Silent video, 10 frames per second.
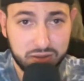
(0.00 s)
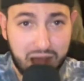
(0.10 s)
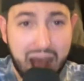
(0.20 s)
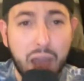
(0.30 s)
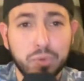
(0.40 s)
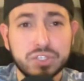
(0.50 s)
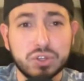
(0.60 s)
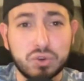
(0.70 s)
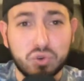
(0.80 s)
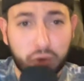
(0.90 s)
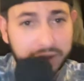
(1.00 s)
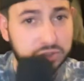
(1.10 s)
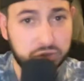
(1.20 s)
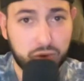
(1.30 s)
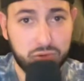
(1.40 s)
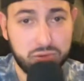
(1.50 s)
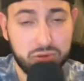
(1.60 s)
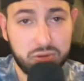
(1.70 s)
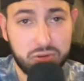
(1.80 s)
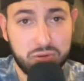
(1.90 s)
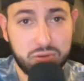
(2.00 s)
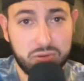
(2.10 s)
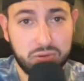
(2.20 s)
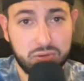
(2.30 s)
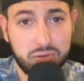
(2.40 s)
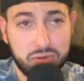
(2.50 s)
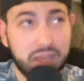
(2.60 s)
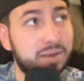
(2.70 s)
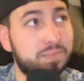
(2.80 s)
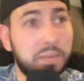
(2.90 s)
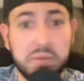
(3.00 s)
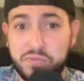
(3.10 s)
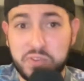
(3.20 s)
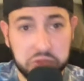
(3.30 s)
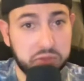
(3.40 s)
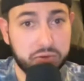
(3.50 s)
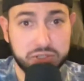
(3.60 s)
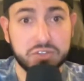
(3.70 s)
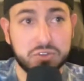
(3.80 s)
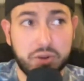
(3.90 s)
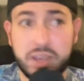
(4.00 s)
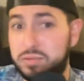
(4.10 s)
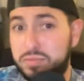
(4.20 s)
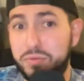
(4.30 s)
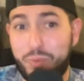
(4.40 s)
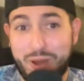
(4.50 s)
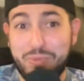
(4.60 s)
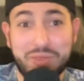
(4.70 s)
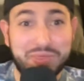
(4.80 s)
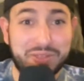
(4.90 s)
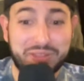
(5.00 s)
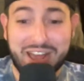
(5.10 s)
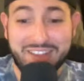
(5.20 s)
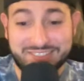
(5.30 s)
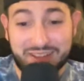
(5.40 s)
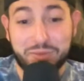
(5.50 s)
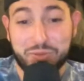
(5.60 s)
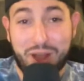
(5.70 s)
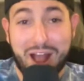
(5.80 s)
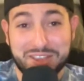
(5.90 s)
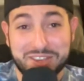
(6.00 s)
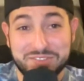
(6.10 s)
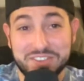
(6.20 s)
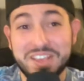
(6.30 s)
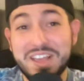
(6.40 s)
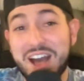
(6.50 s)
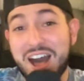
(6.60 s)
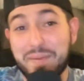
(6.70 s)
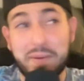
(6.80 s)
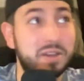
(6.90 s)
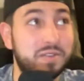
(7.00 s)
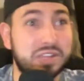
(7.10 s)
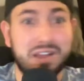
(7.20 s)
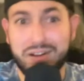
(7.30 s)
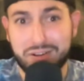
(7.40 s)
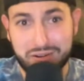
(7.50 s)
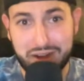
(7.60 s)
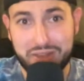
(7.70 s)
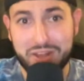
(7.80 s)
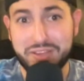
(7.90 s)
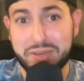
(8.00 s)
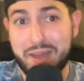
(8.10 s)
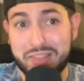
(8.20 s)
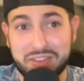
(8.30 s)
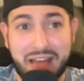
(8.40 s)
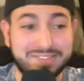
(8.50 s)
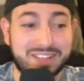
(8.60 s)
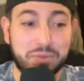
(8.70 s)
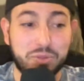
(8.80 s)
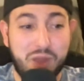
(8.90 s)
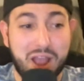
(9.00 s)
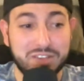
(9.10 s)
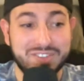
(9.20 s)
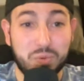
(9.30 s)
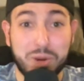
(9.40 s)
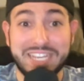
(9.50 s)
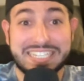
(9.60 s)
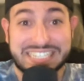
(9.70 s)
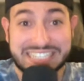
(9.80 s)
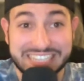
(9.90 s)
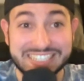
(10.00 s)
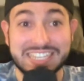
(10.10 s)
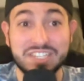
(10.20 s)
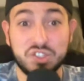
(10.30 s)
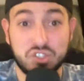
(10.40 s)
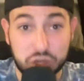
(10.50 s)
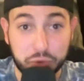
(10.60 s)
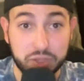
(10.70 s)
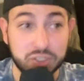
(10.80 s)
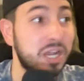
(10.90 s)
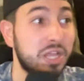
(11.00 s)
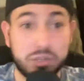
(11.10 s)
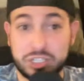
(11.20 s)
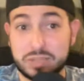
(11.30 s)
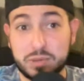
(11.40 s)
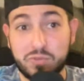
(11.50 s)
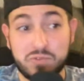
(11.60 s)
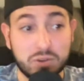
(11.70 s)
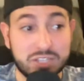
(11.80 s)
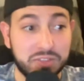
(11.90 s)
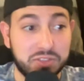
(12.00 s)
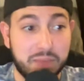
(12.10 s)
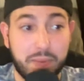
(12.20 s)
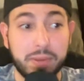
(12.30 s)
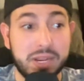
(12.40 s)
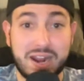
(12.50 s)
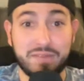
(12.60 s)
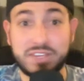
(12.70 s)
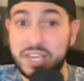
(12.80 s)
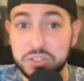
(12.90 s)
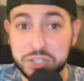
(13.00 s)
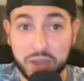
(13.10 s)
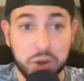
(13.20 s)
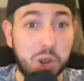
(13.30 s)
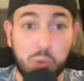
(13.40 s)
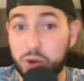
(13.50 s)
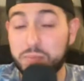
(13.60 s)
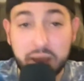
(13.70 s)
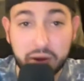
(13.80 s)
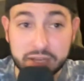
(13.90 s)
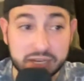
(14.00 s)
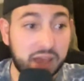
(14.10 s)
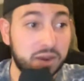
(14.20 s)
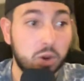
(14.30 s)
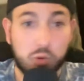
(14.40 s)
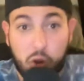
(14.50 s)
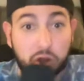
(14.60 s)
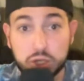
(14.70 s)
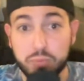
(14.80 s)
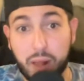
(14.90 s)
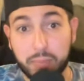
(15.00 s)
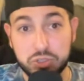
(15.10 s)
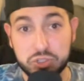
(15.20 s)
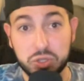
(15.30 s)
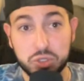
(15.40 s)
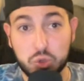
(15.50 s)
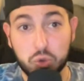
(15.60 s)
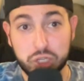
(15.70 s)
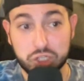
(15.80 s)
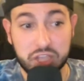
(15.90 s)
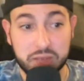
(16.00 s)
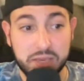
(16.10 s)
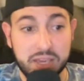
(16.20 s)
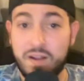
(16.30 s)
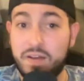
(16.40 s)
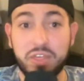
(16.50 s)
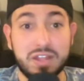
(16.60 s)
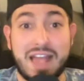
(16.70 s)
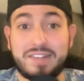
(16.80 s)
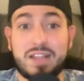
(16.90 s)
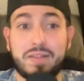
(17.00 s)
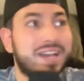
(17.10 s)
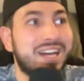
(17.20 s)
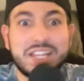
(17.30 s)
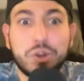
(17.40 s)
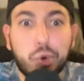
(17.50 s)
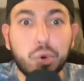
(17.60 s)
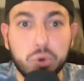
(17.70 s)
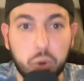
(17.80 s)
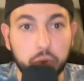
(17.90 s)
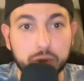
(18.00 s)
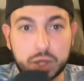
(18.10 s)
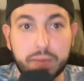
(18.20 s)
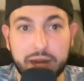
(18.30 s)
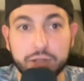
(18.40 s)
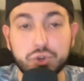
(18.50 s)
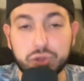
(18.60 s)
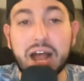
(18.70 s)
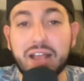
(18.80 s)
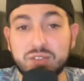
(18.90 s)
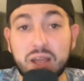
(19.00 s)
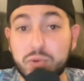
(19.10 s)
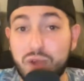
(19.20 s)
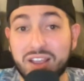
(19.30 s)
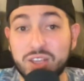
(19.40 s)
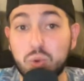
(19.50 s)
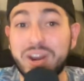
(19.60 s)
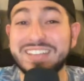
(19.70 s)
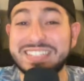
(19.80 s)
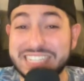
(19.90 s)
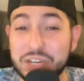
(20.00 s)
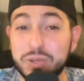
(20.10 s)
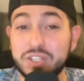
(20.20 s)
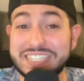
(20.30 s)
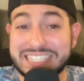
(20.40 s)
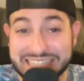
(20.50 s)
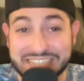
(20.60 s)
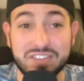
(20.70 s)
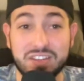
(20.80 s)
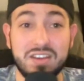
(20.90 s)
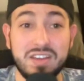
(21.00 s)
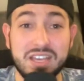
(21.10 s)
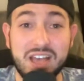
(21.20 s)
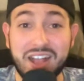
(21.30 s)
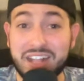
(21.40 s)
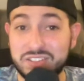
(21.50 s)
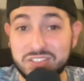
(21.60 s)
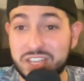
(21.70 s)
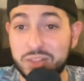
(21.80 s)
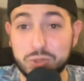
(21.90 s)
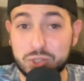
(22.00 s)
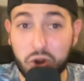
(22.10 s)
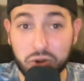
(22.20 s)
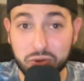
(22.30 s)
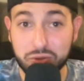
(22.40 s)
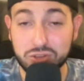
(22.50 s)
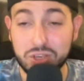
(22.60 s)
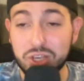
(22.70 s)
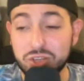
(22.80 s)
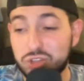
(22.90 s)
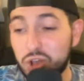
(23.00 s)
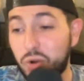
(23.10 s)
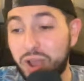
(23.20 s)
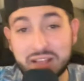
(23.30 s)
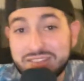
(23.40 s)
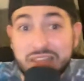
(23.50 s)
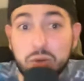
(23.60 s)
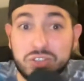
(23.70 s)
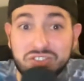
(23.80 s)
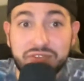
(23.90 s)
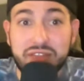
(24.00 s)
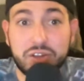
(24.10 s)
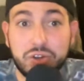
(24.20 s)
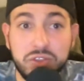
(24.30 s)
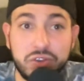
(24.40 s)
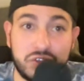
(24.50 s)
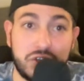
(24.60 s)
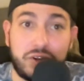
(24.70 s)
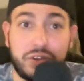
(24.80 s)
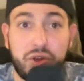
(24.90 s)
I was in grade school, like probably 5th or 6th grade when the last time that the Rockies, maybe even younger, now that I think about it, the last time that the Rockies had won a season series. There's some of you folks out there that probably didn't have kids yet, weren't married yet, or also probably still in school, just like me. The last time, Clint Hurdle was the manager the last time the Rockies won a series season against the St. Louis Cardinals. So, and St. Louis isn't even that good this year.